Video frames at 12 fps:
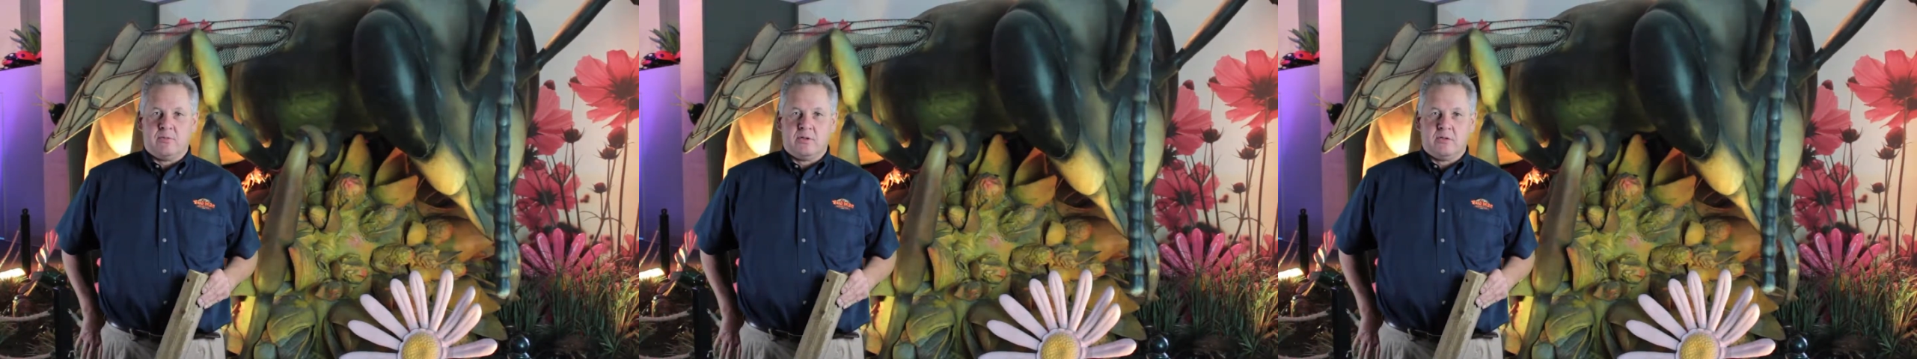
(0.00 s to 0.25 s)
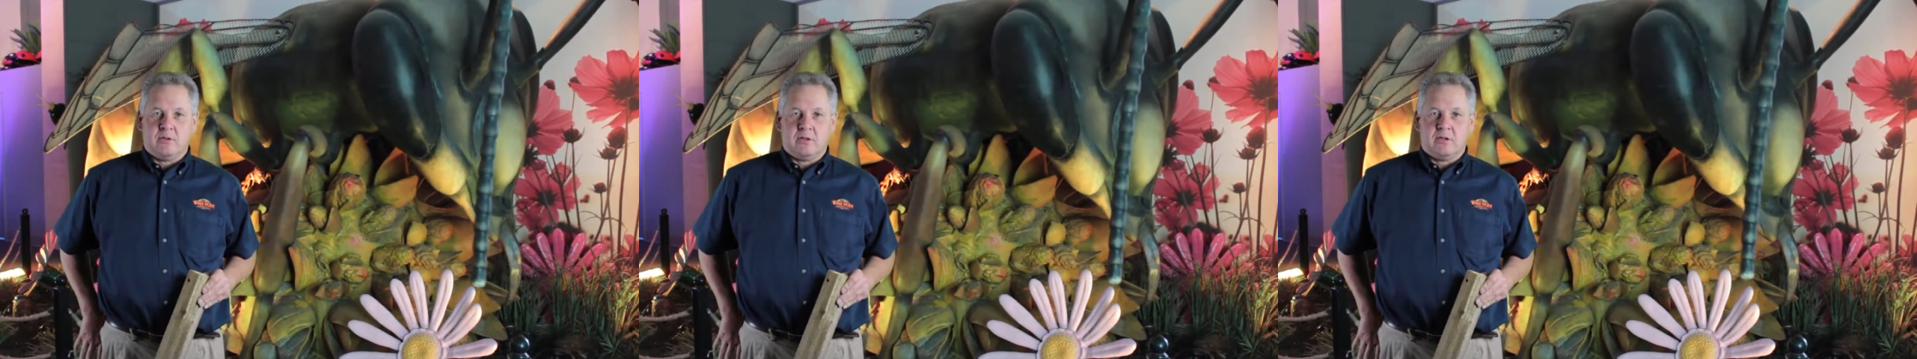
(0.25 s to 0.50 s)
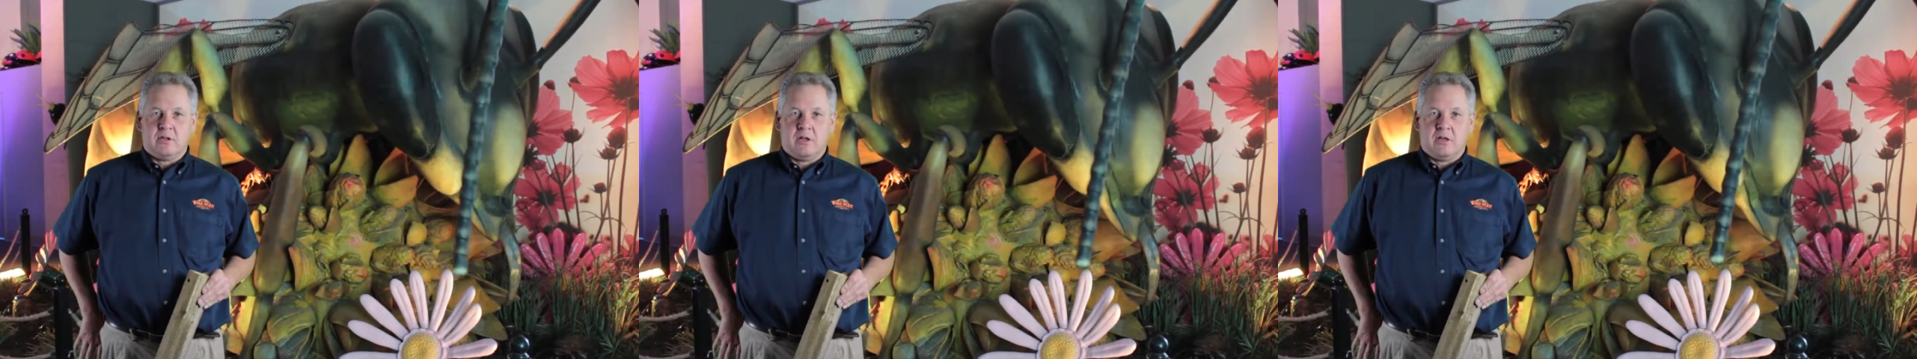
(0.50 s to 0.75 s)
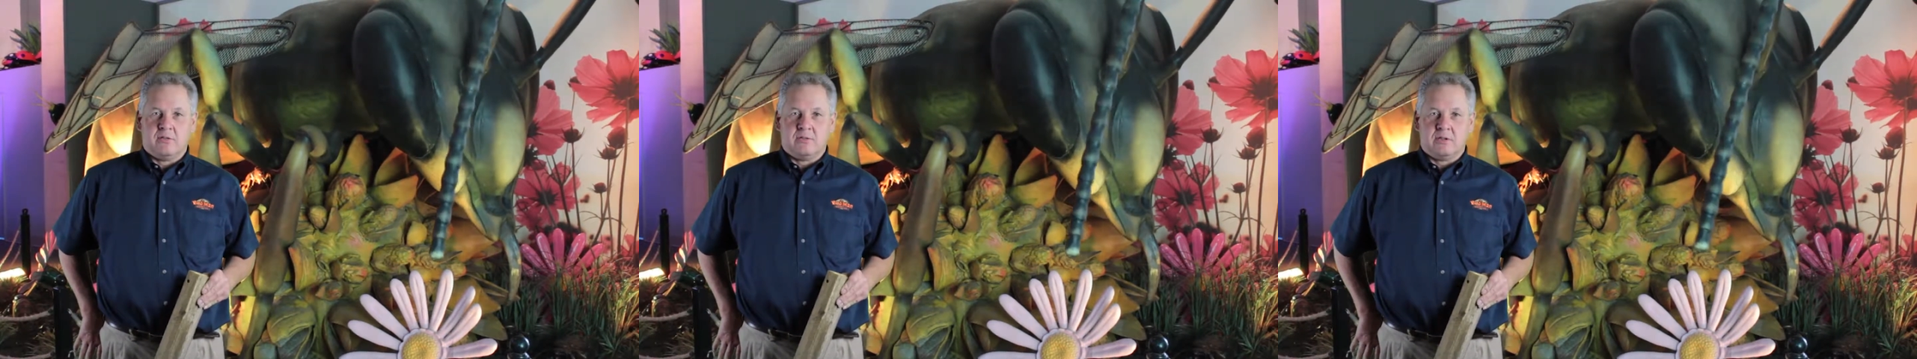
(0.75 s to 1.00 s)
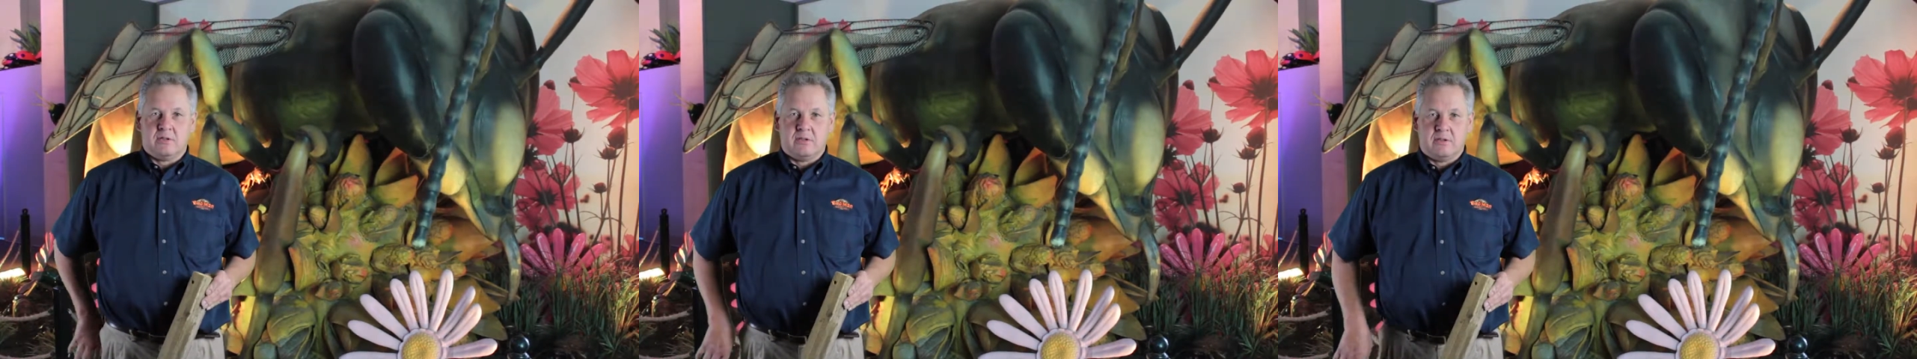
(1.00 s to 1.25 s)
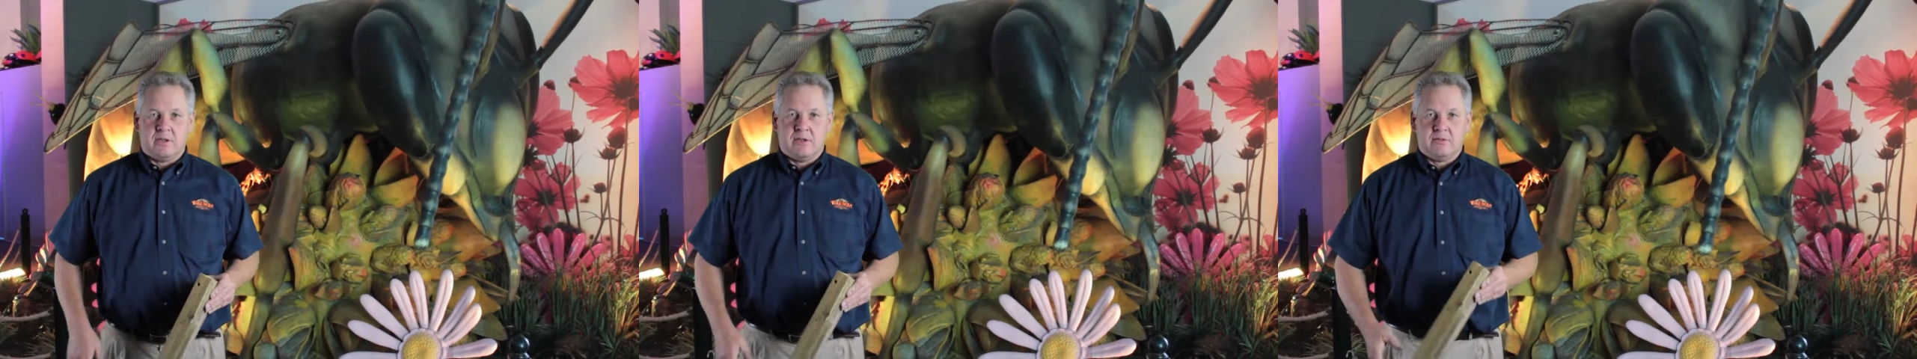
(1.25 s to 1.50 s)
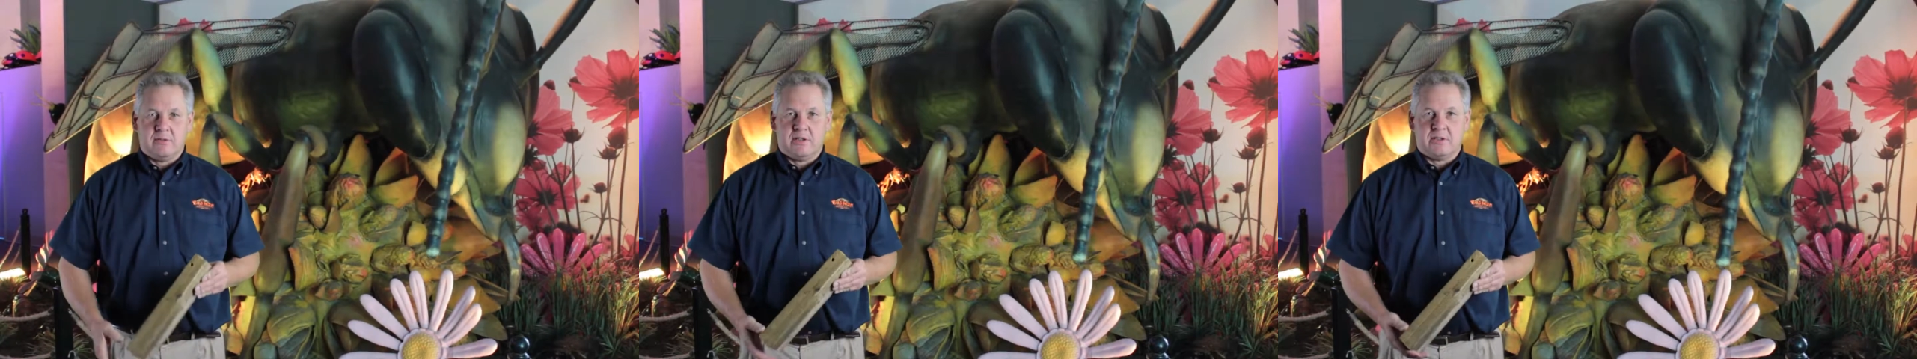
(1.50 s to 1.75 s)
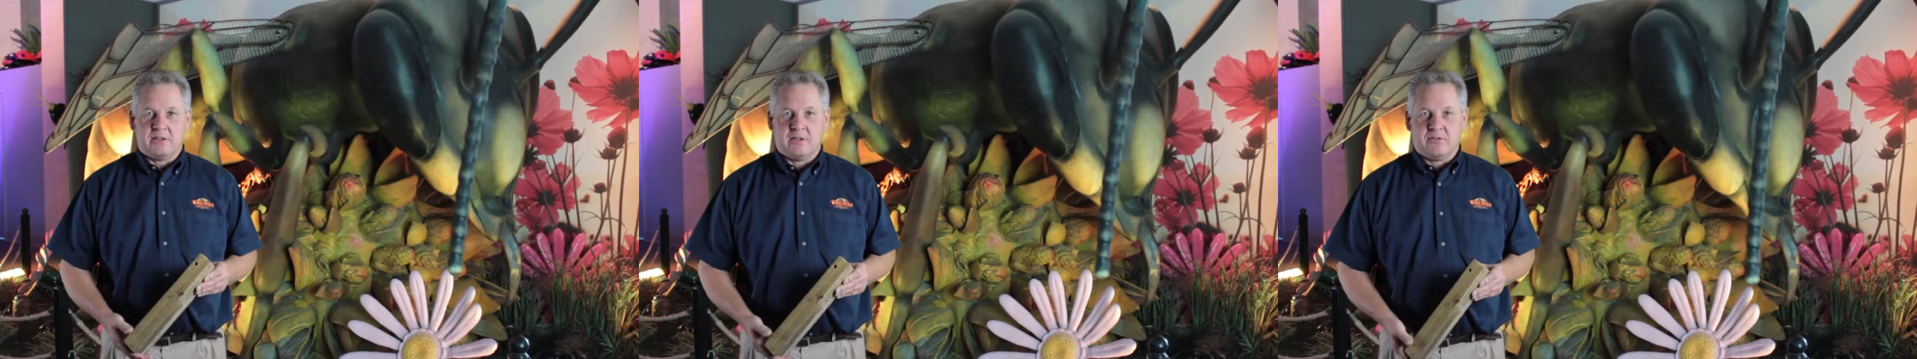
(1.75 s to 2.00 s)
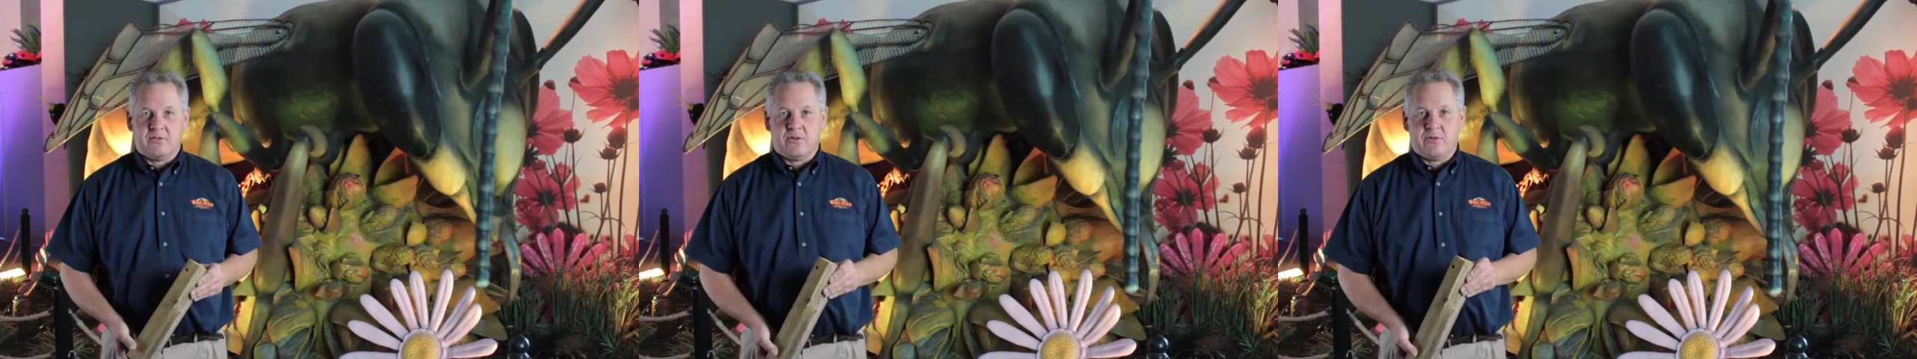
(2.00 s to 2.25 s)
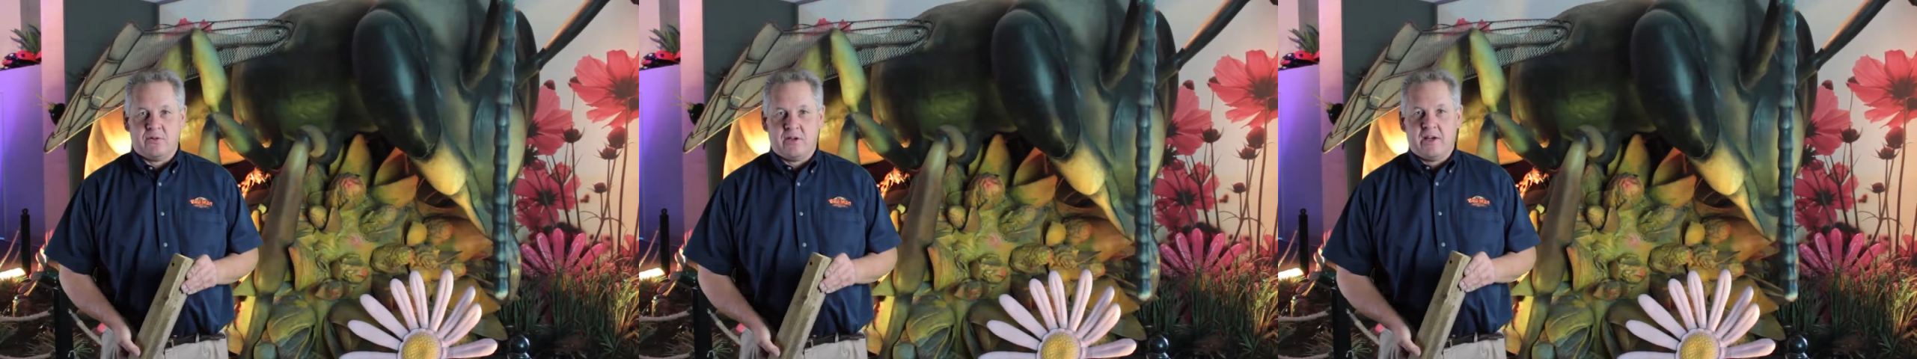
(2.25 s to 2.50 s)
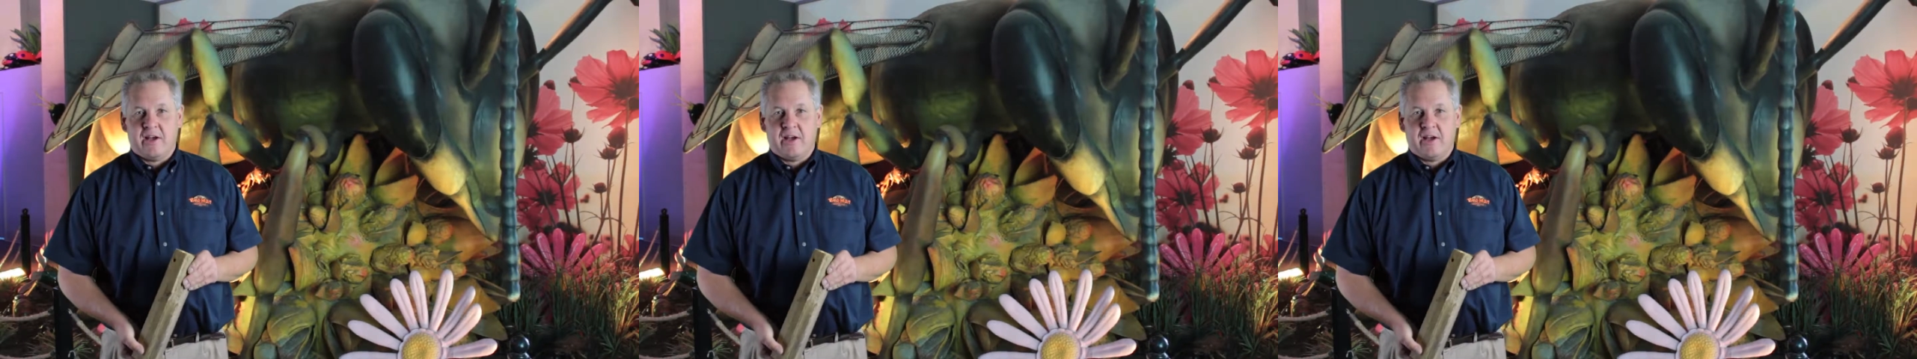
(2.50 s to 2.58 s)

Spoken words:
when you look close. No, that's not true.